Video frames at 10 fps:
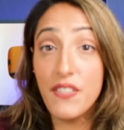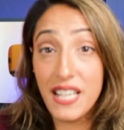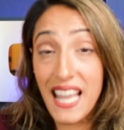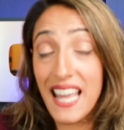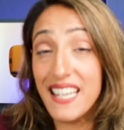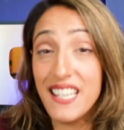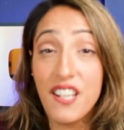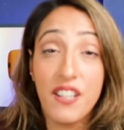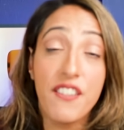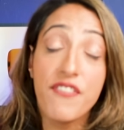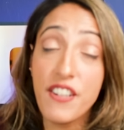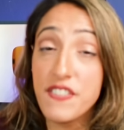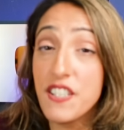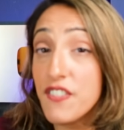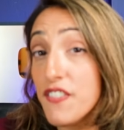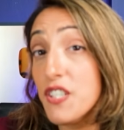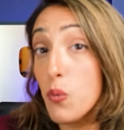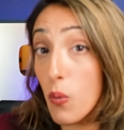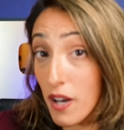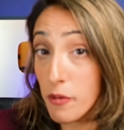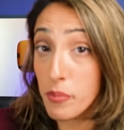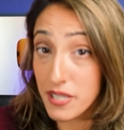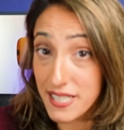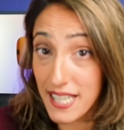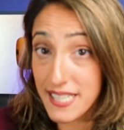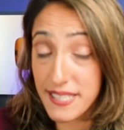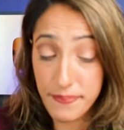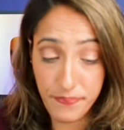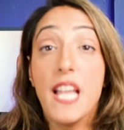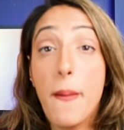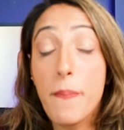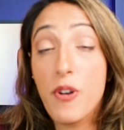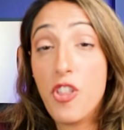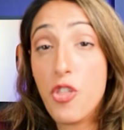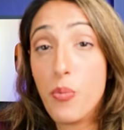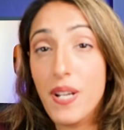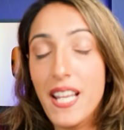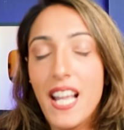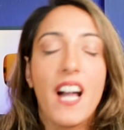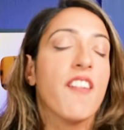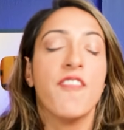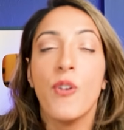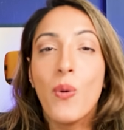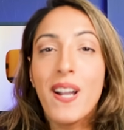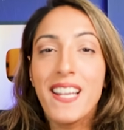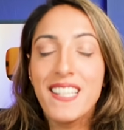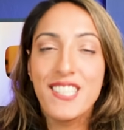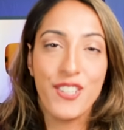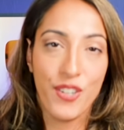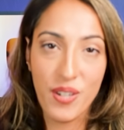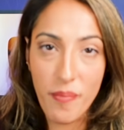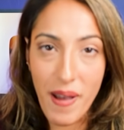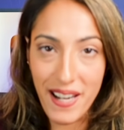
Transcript: of again, nearly fifty, fifty-one percent. Number three, avoid certain